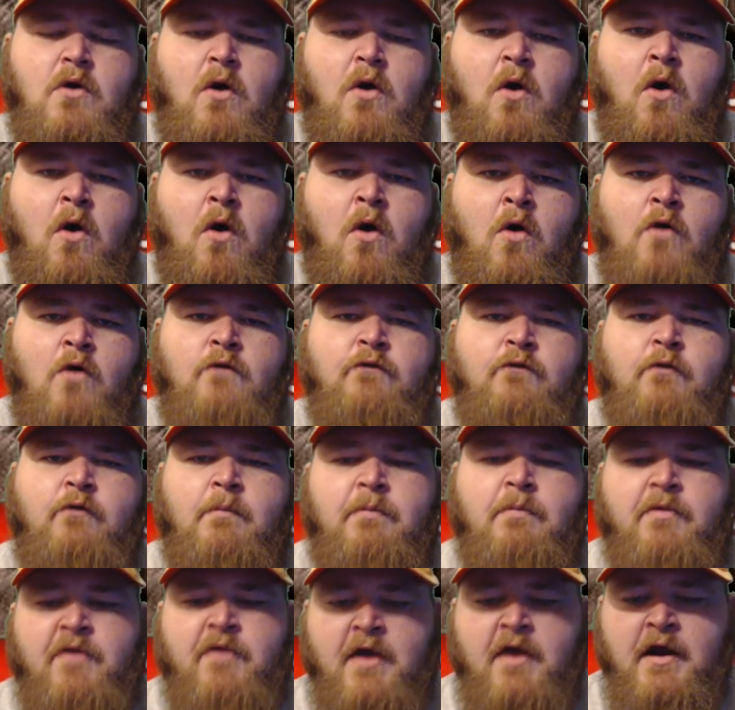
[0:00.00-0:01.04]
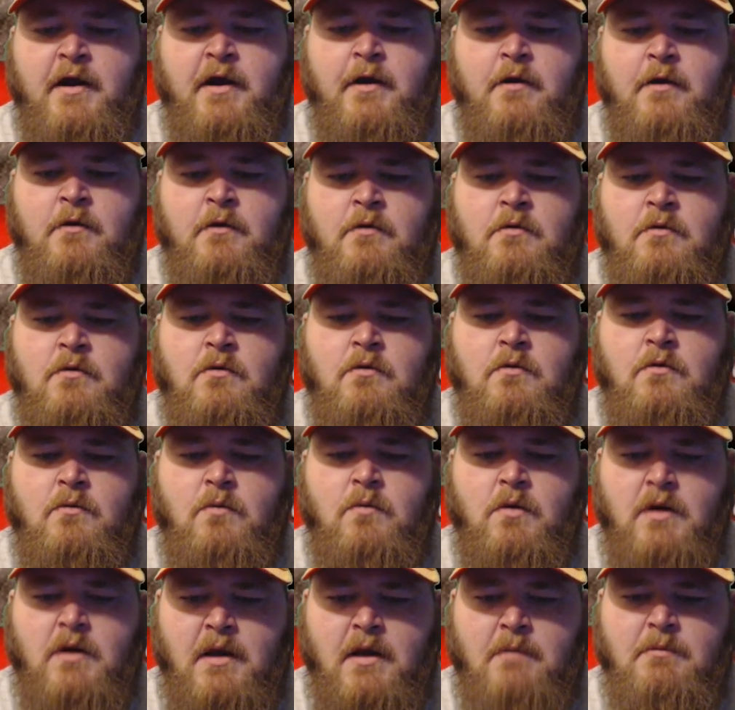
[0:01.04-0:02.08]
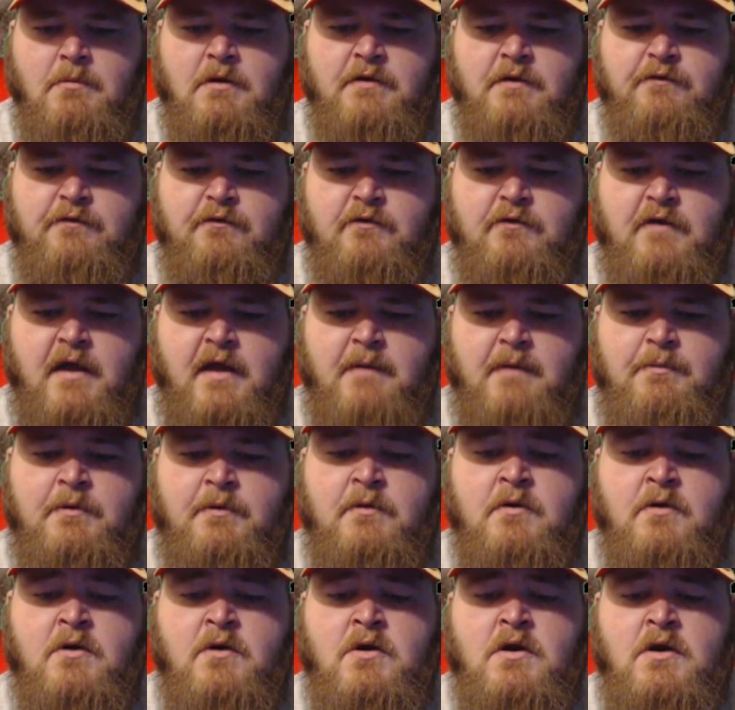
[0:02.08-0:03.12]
on from there, what I believe has happened